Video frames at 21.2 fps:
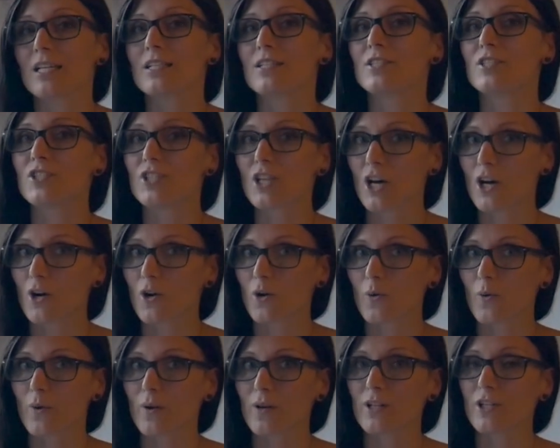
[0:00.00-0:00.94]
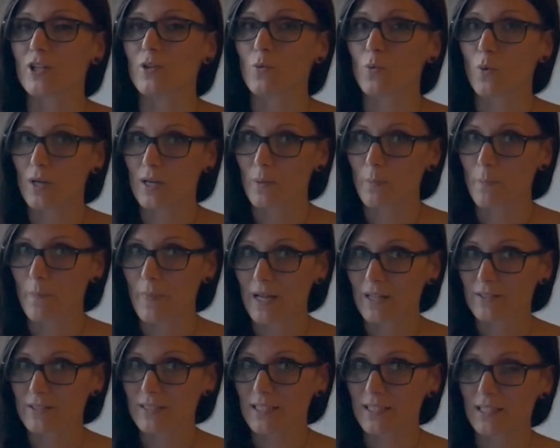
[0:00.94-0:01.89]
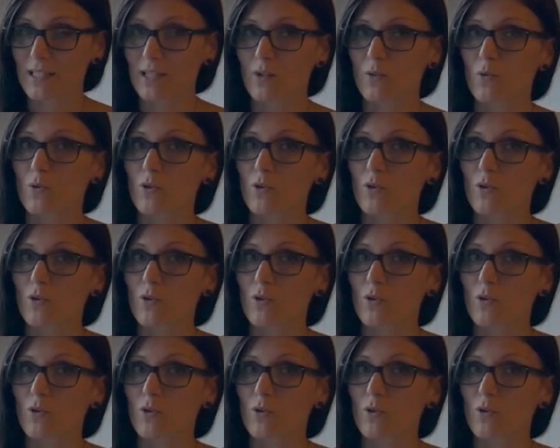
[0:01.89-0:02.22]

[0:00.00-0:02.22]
So you want to melt it in